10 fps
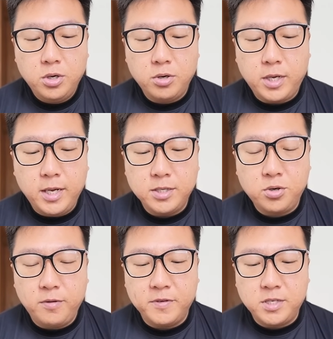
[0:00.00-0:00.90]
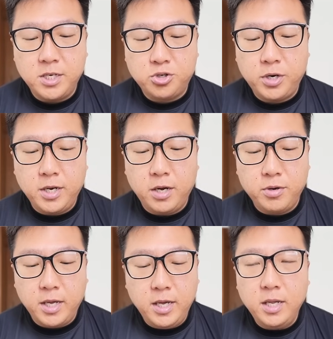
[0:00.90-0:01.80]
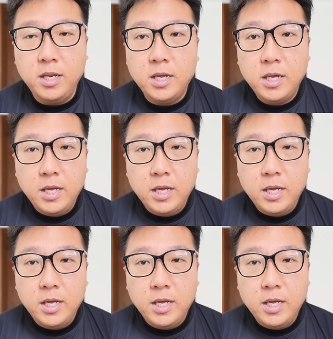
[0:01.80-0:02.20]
Okay, let's go with a Psy Strike now again.